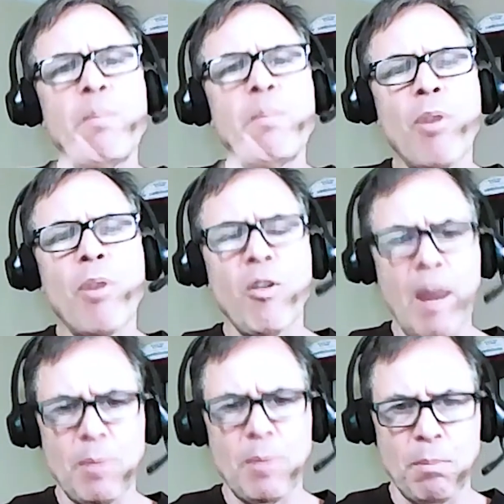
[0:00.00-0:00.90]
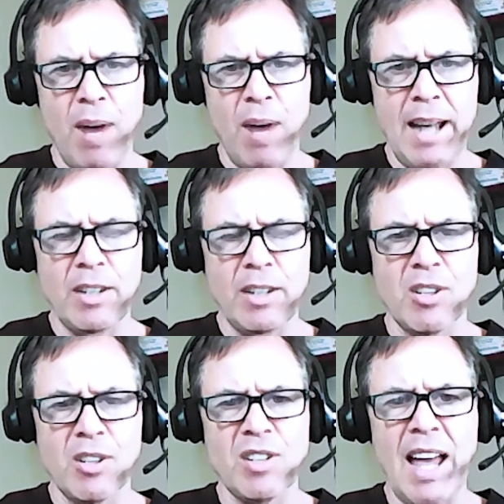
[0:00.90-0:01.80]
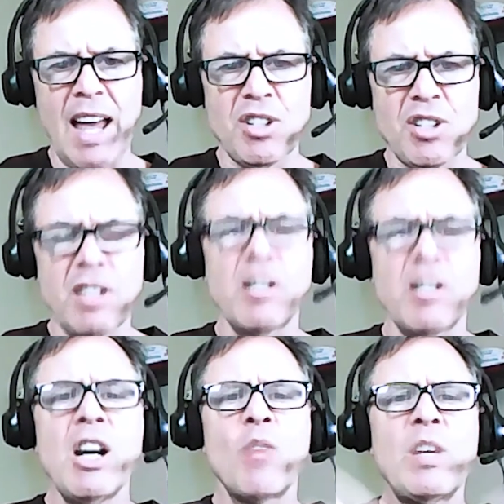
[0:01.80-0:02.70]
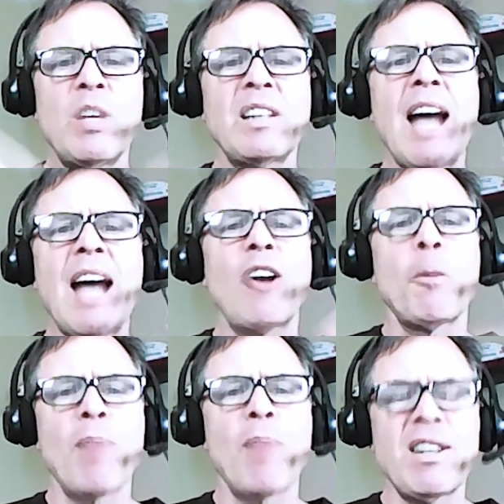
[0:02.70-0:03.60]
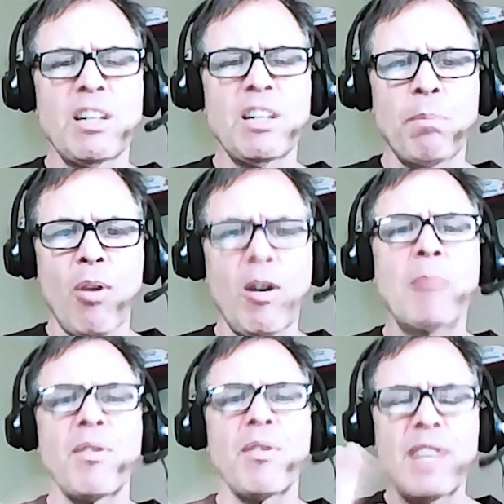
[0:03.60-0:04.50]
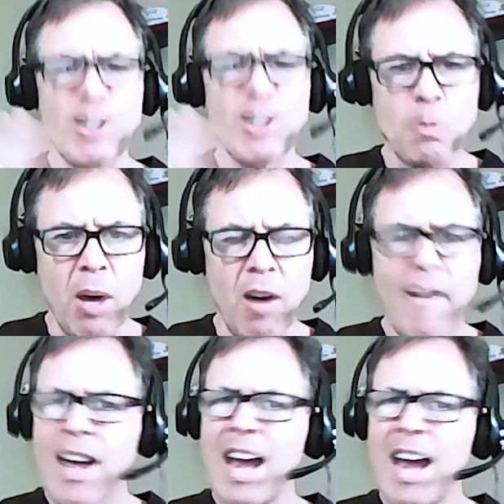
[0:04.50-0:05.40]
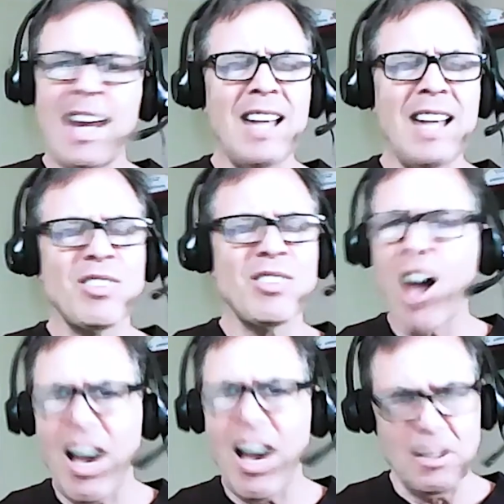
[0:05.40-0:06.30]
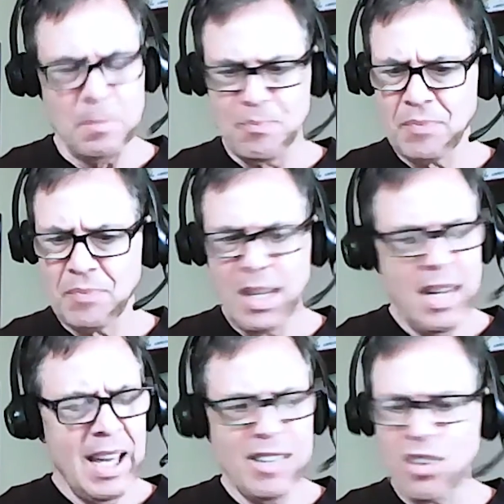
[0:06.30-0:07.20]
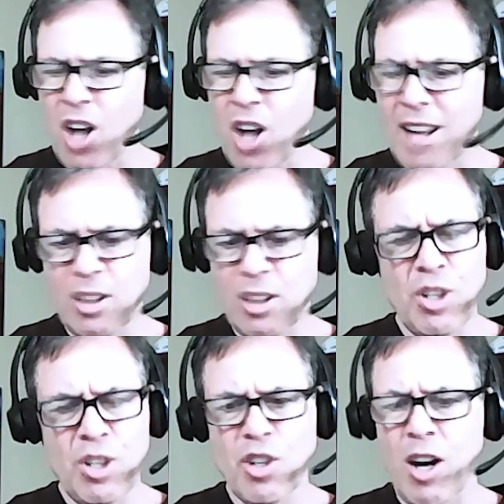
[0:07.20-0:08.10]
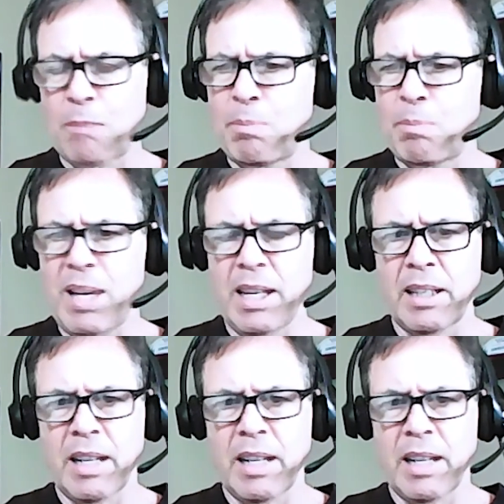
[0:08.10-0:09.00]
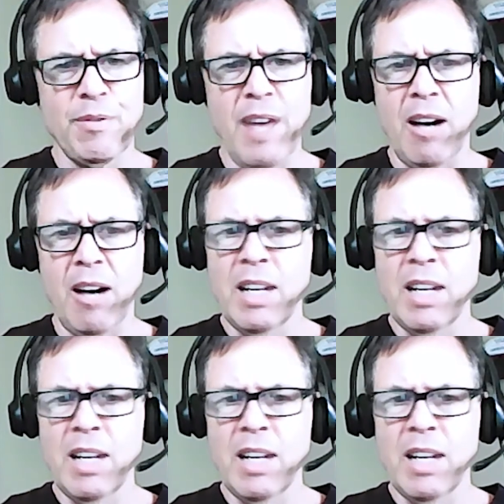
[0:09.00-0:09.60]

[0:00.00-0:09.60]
to reprogram the brain because last year we allowed our brains to get programmed to think small. Hey, it's not it's not that we shot big and failed it's